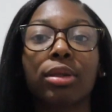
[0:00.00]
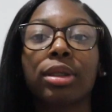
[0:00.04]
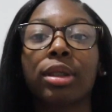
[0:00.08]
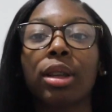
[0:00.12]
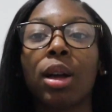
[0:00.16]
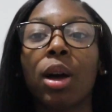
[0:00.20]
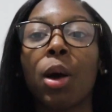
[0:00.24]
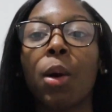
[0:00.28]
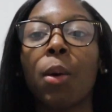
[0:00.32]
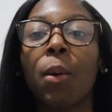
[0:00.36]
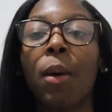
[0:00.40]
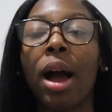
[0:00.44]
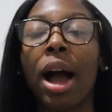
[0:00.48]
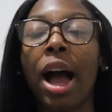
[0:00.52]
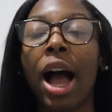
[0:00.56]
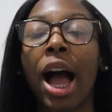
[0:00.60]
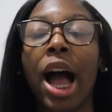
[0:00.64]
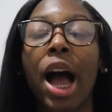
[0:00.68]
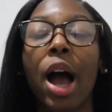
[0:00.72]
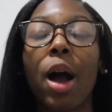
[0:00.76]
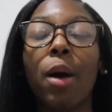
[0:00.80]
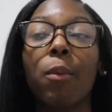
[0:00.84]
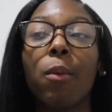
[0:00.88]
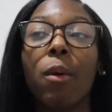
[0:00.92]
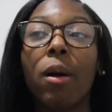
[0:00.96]
so
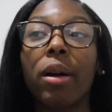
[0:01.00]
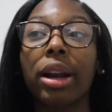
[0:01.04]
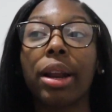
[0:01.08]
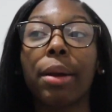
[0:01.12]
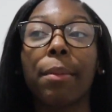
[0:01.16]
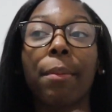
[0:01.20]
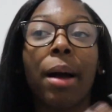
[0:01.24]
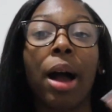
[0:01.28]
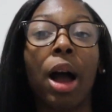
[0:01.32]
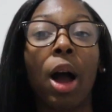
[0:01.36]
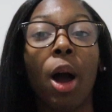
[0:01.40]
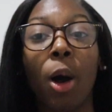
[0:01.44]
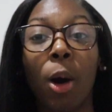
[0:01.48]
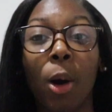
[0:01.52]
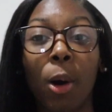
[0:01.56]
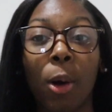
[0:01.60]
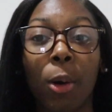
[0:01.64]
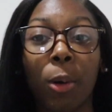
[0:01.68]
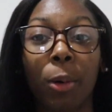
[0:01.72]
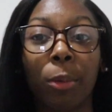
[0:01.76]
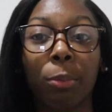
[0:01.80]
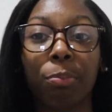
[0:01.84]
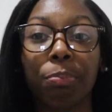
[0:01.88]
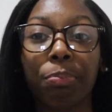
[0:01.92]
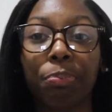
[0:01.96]
I wanted
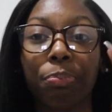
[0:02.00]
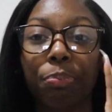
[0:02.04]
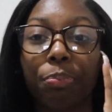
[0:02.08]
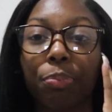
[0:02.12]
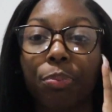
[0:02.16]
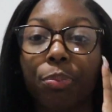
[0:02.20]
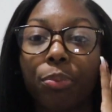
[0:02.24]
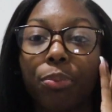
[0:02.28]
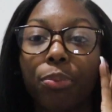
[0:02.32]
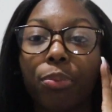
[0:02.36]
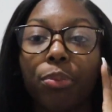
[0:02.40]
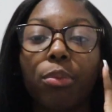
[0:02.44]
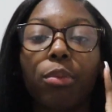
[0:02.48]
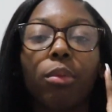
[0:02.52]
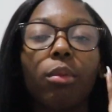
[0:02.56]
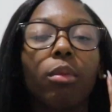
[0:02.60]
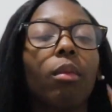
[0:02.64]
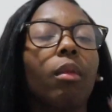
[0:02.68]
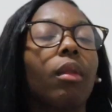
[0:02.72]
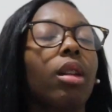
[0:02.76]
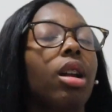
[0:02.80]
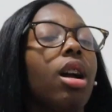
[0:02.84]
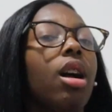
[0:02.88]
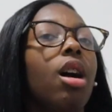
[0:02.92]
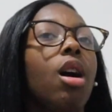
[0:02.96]
my
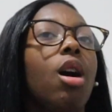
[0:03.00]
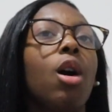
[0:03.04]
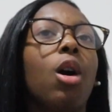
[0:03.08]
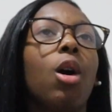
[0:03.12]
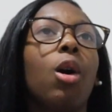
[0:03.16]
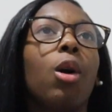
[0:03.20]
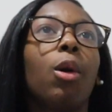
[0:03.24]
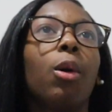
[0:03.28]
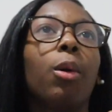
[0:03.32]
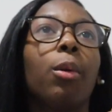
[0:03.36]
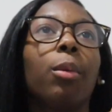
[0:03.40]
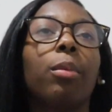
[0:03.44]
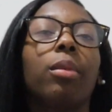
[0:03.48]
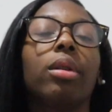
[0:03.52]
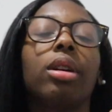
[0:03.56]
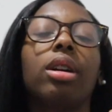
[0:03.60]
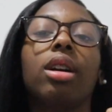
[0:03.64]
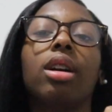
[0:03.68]
own